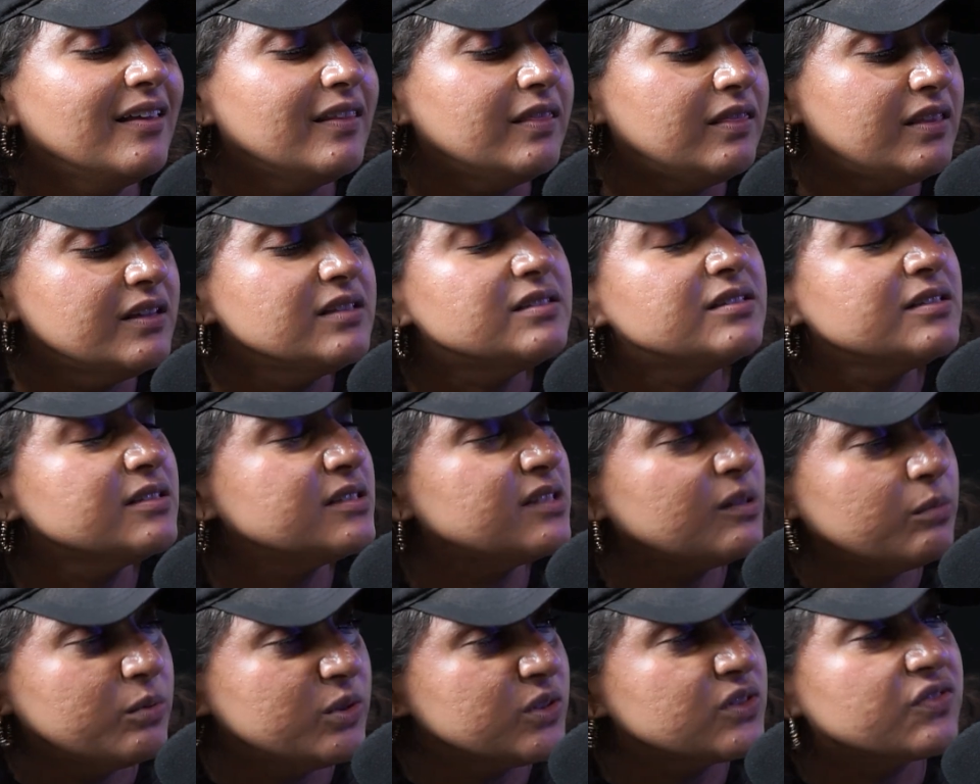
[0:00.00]
This
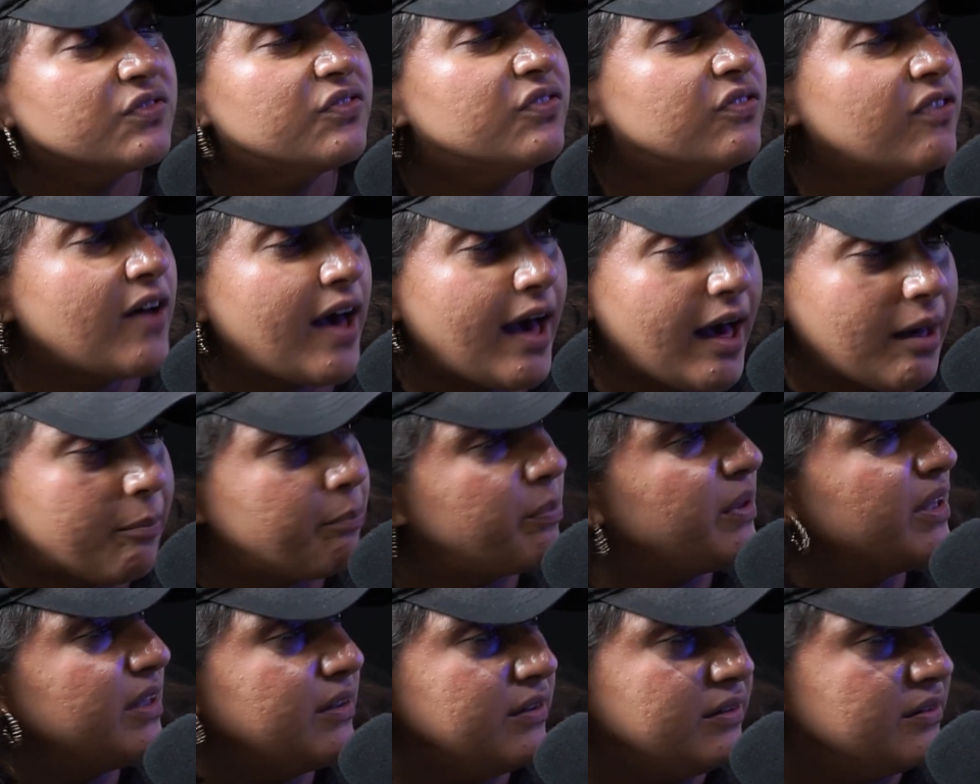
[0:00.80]
is the most
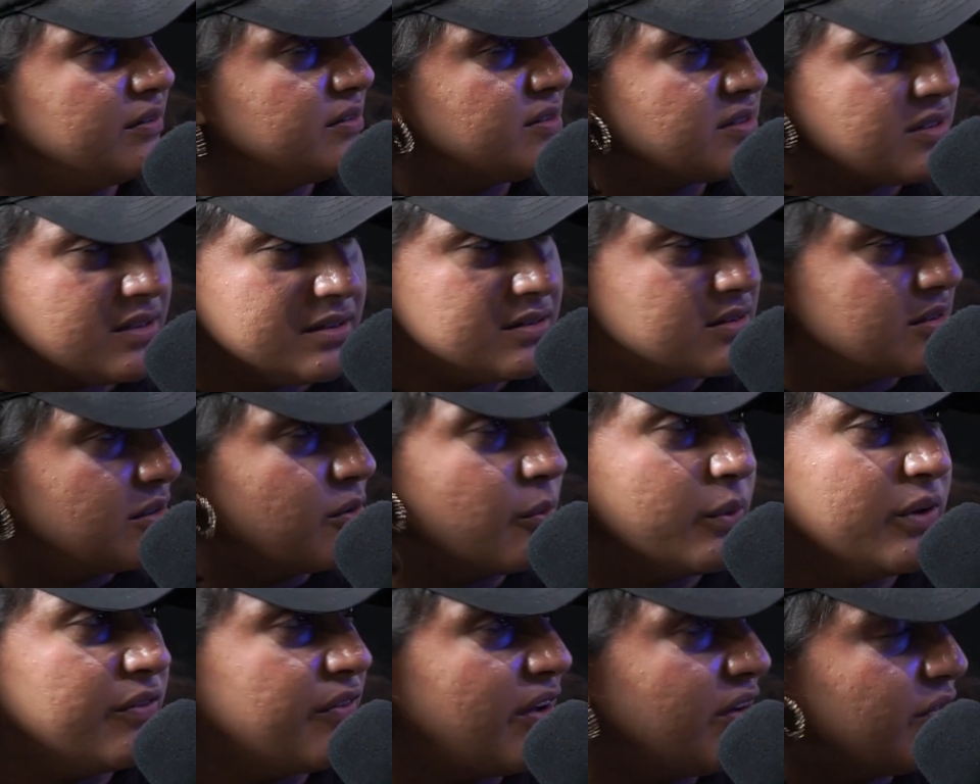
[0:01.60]
vapid
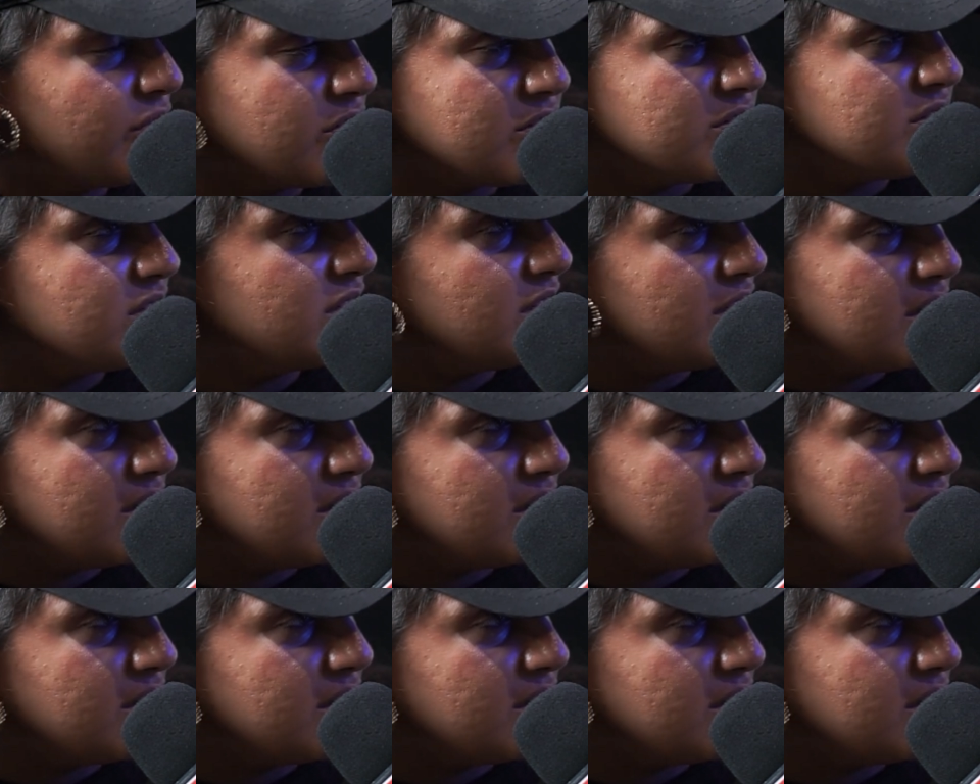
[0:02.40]
season we've ever seen.